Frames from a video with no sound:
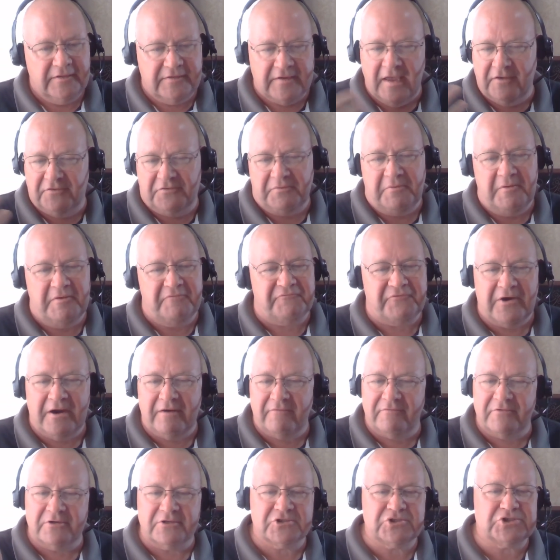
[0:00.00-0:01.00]
It takes me
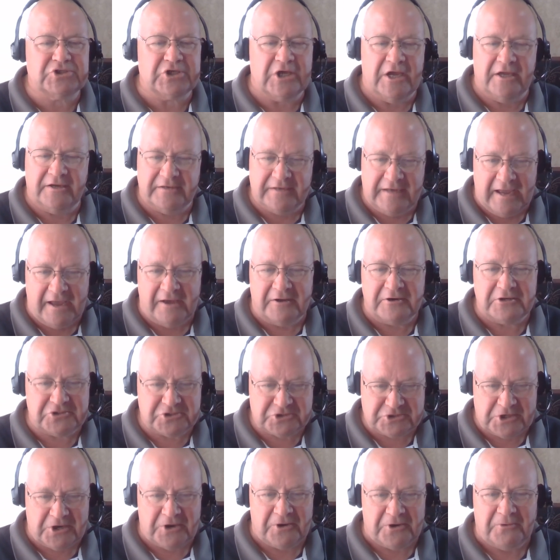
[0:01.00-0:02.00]
forever to shut down
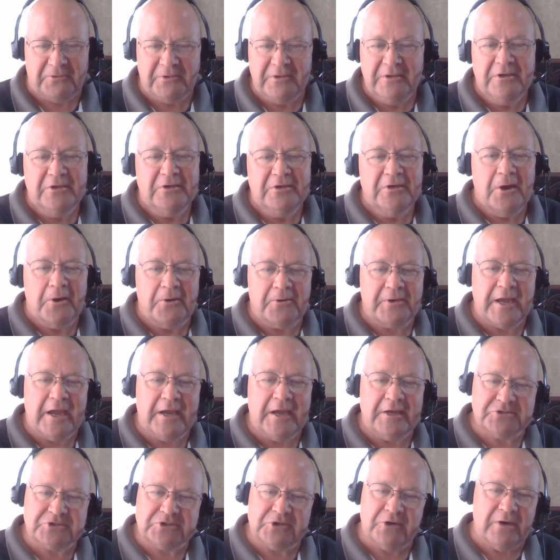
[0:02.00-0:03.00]
a show.
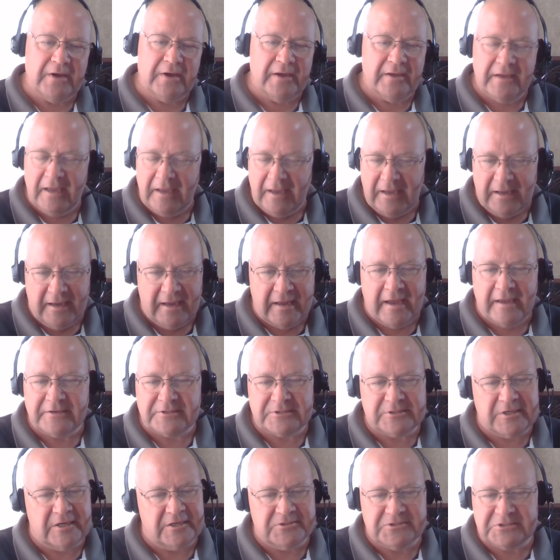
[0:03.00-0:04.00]
Okay, so I, I,
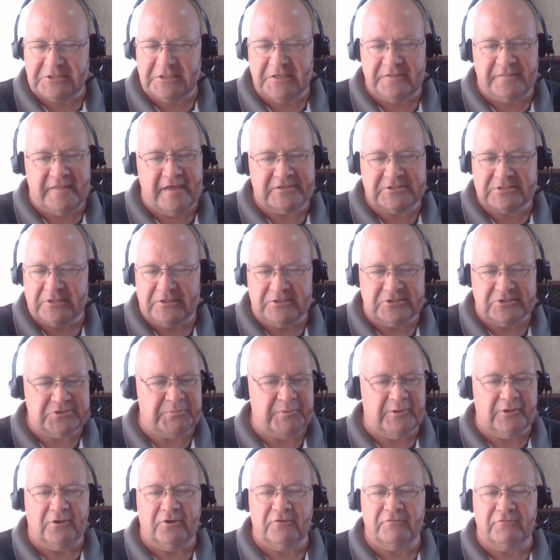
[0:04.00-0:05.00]
I can see that's going to
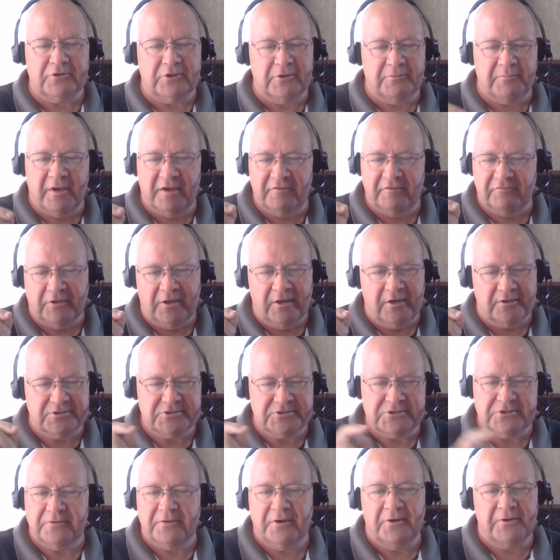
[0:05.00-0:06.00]
spill over into my
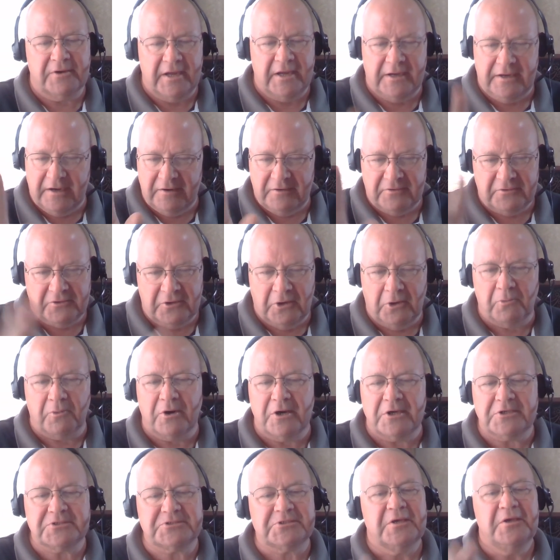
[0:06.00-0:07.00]
vlog too. Okay, no, no
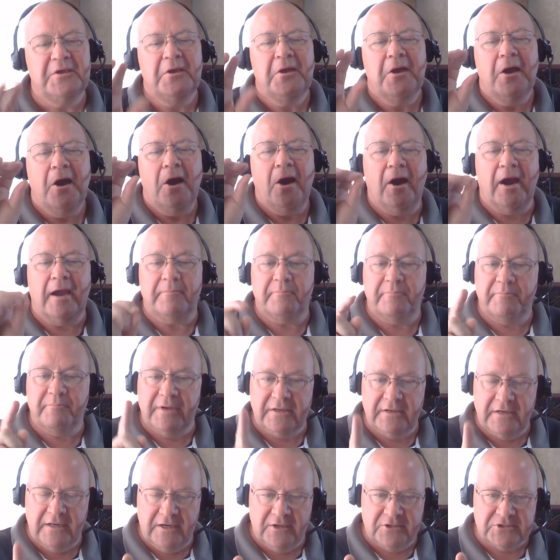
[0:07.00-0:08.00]
worries. All right,
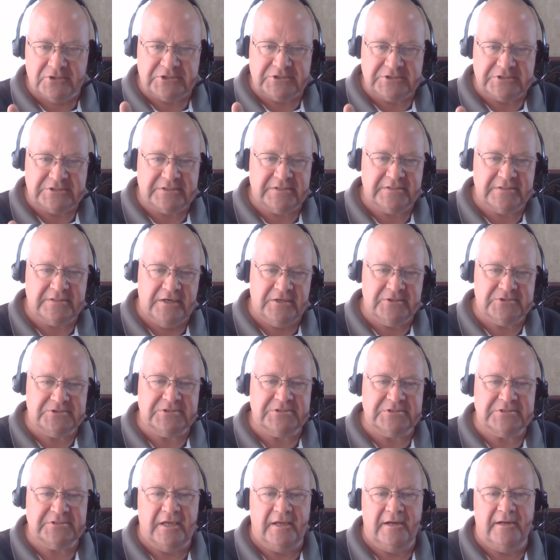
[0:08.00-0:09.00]
but here's the,
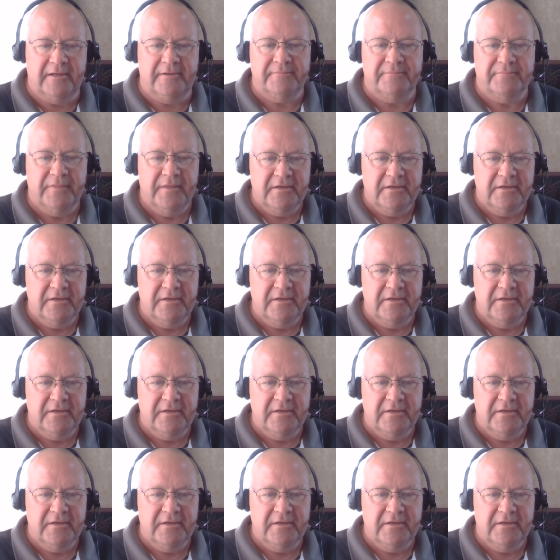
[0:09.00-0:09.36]
here's the skinny.